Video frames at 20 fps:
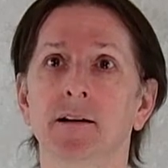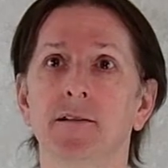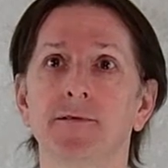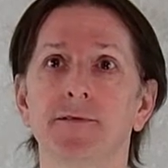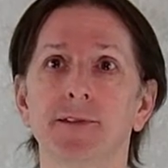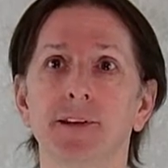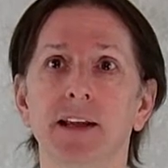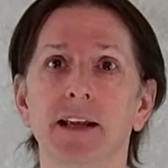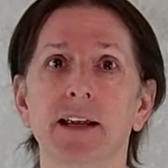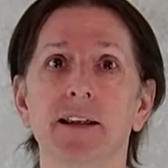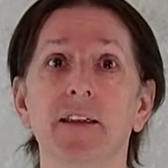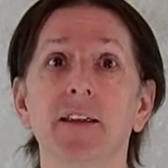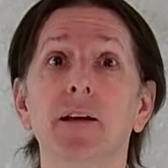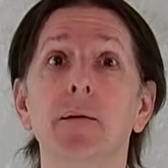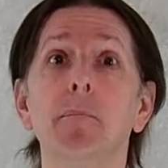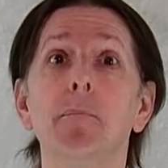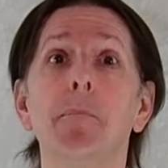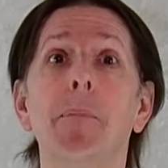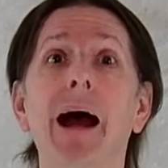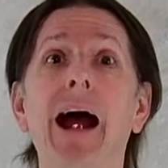fling
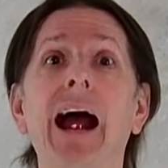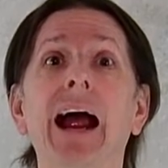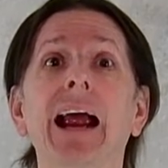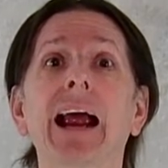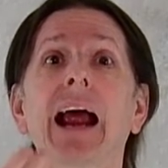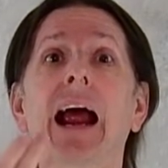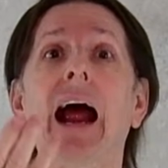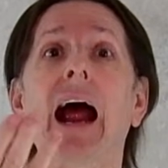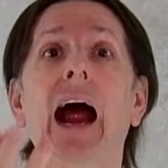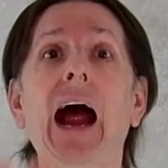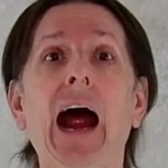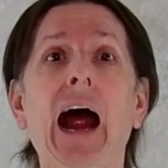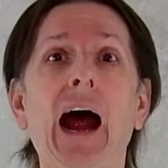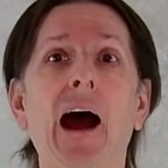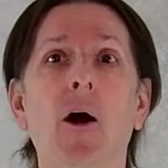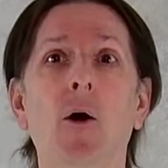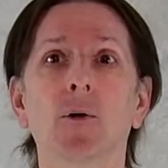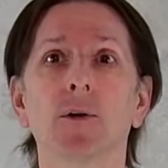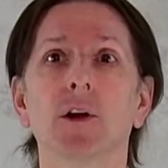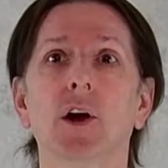them back
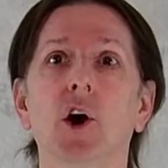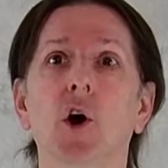out,